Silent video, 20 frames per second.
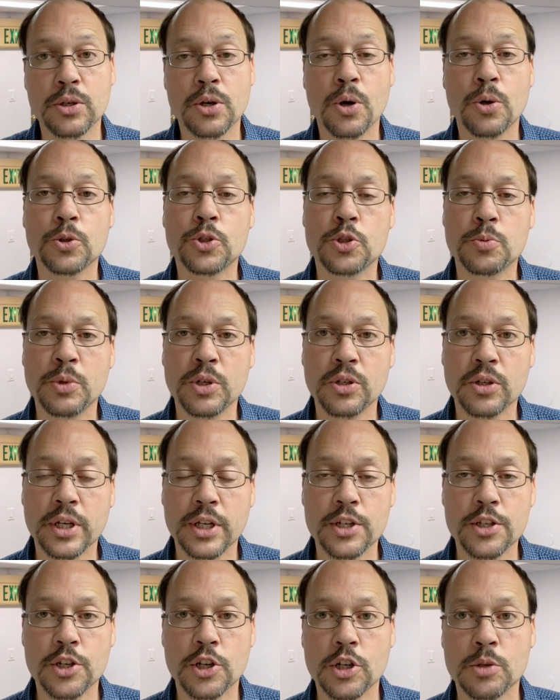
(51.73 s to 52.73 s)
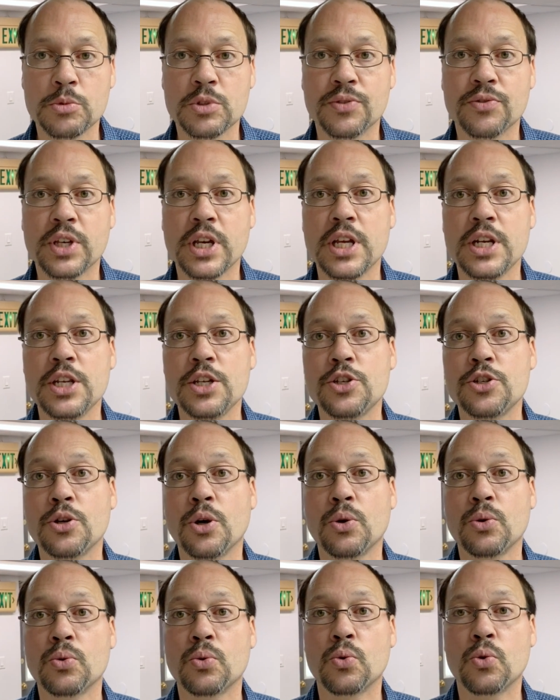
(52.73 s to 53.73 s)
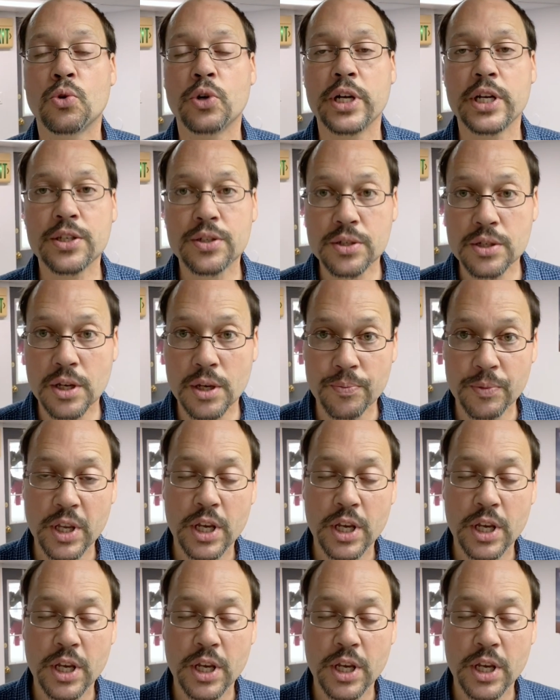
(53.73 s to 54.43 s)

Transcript: goat's milk in terms of kidney stone risk.